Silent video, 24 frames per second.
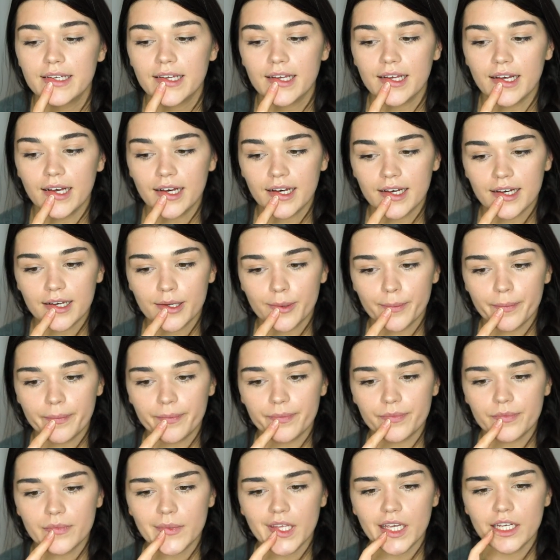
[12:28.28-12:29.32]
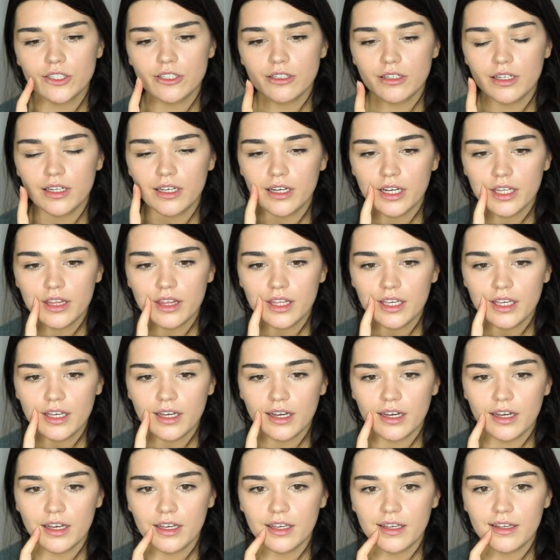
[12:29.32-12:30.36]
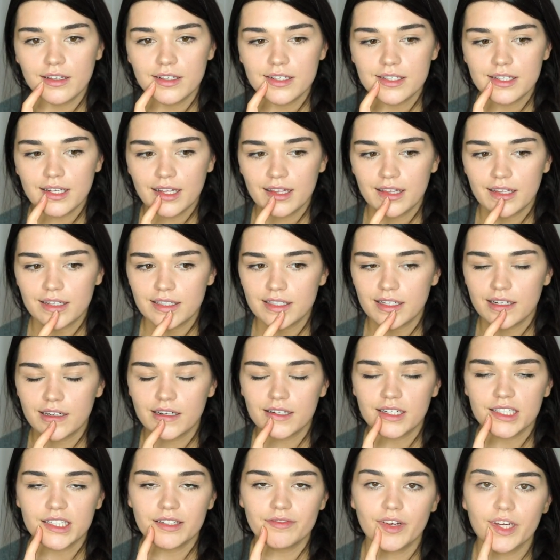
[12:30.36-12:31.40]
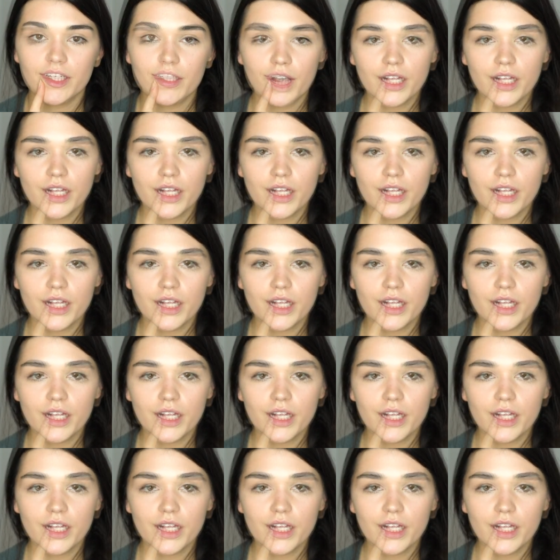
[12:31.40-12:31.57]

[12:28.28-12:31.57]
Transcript: Actually, I think I said this in another video.